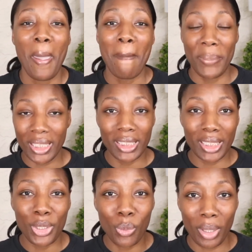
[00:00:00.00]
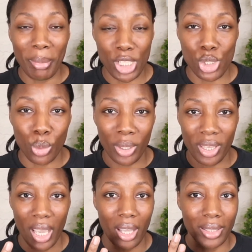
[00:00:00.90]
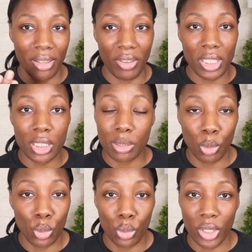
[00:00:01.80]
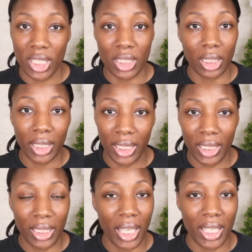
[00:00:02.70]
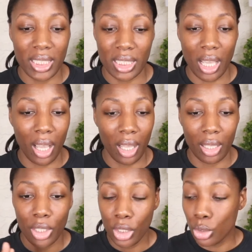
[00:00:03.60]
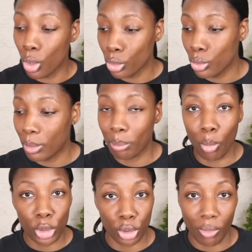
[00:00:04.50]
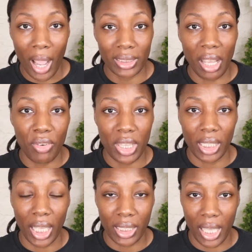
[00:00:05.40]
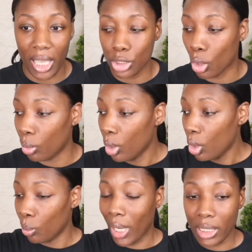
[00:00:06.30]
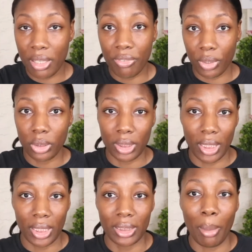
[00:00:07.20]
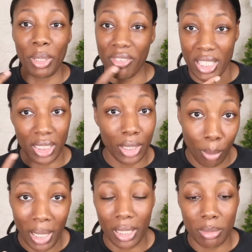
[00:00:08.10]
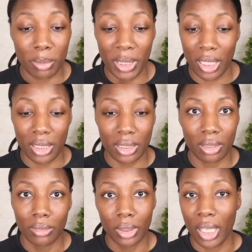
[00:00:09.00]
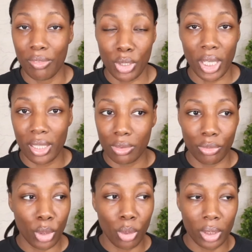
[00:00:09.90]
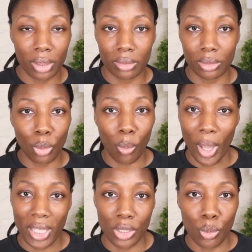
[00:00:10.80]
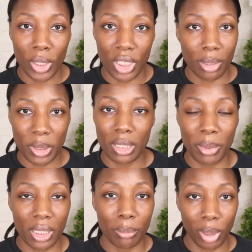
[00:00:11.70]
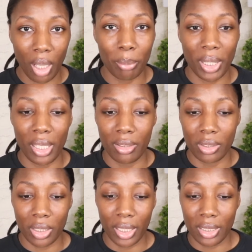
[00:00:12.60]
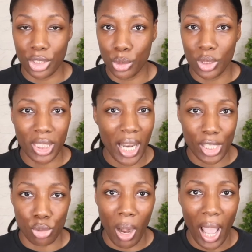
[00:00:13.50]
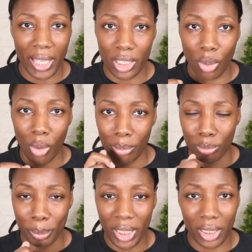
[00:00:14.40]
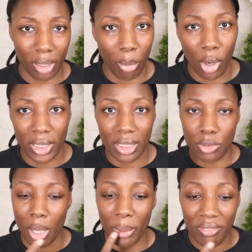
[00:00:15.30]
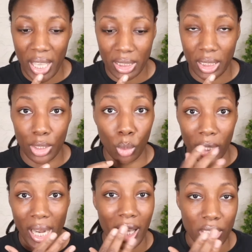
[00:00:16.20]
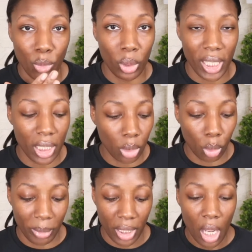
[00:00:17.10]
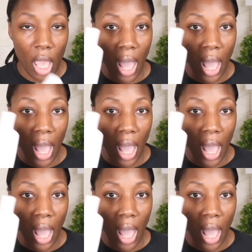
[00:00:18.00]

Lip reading: Basically, you want to make sure that your face is smooth, it's clean, it's you know, you moisturize everything like that. So what I did first is I put Vaseline on my lips, because if you're going to a wedding, you want your lips to be plump and juicy, not dry and all peeling apart and stuff. So I put Vaseline on and I exfoliated a little bit.